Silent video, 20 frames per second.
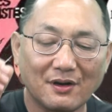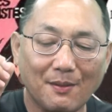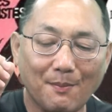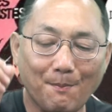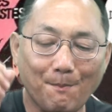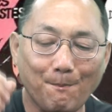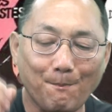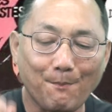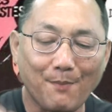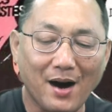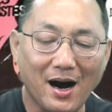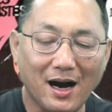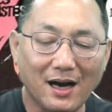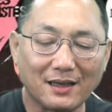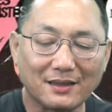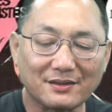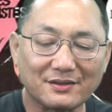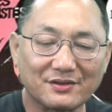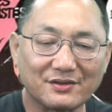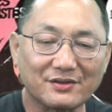
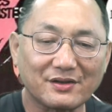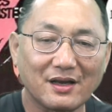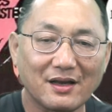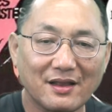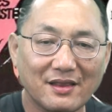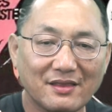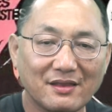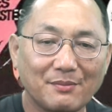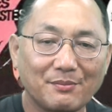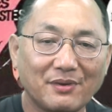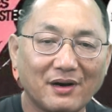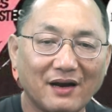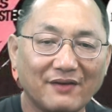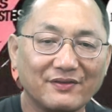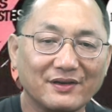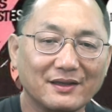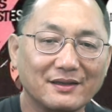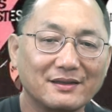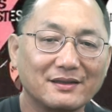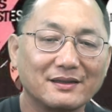mocks the
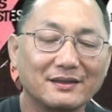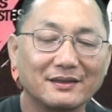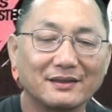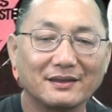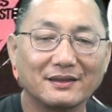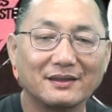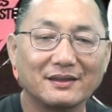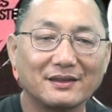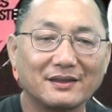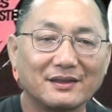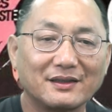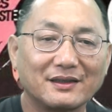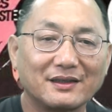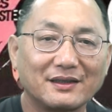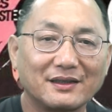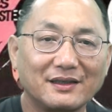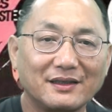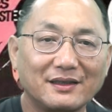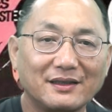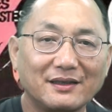prophet,
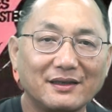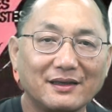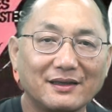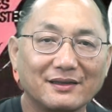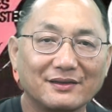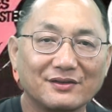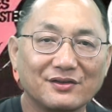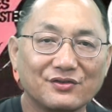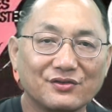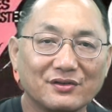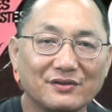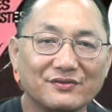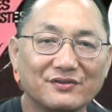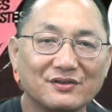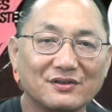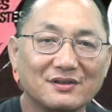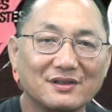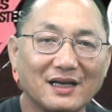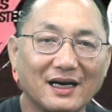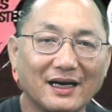he deserves
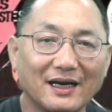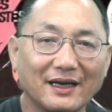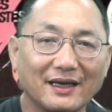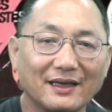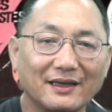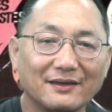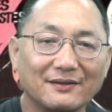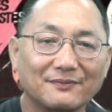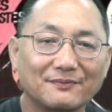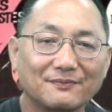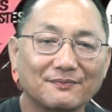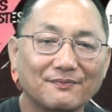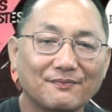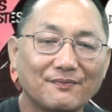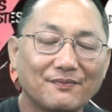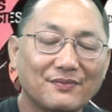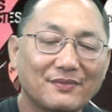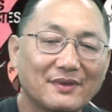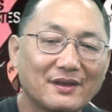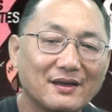to die.
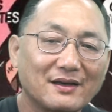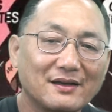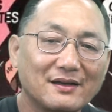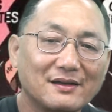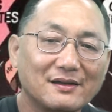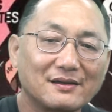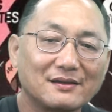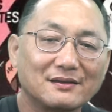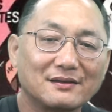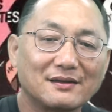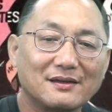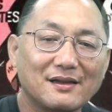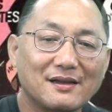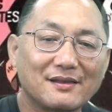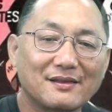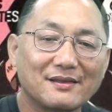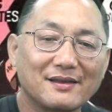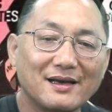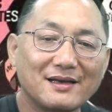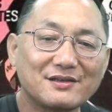
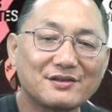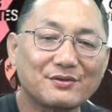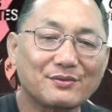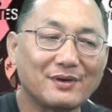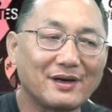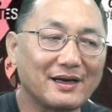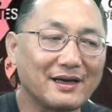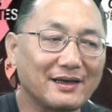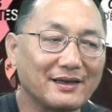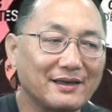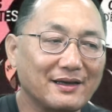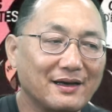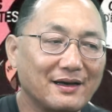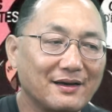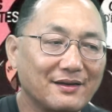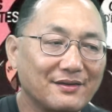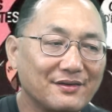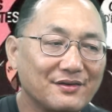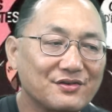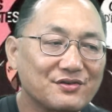That's why
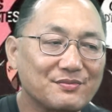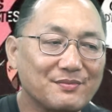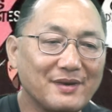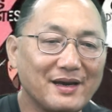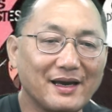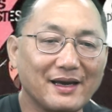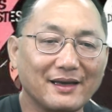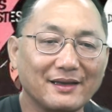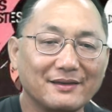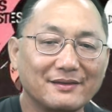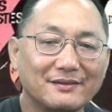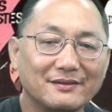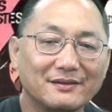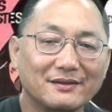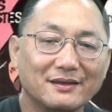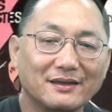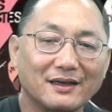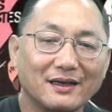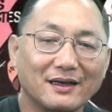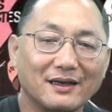this man,
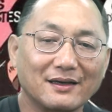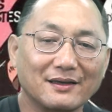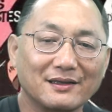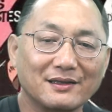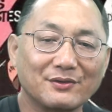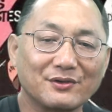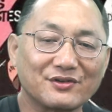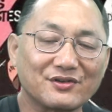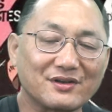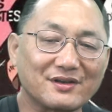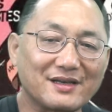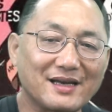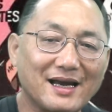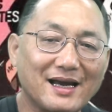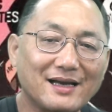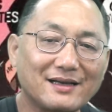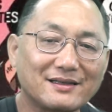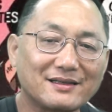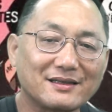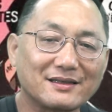he was
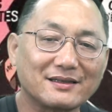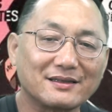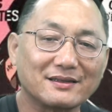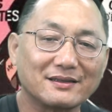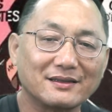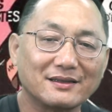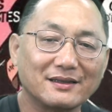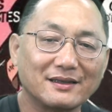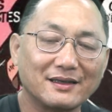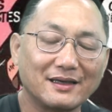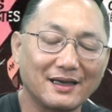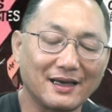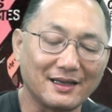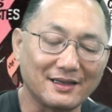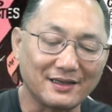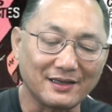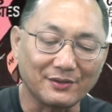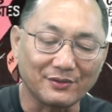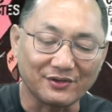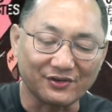attacked and
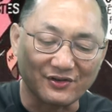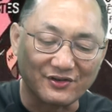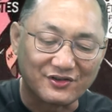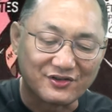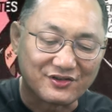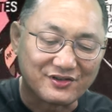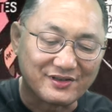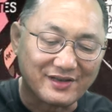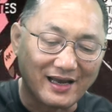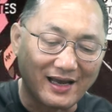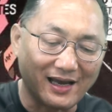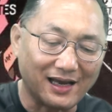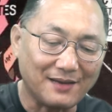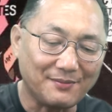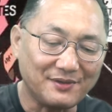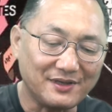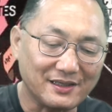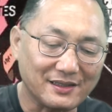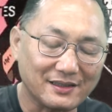he was stabbed,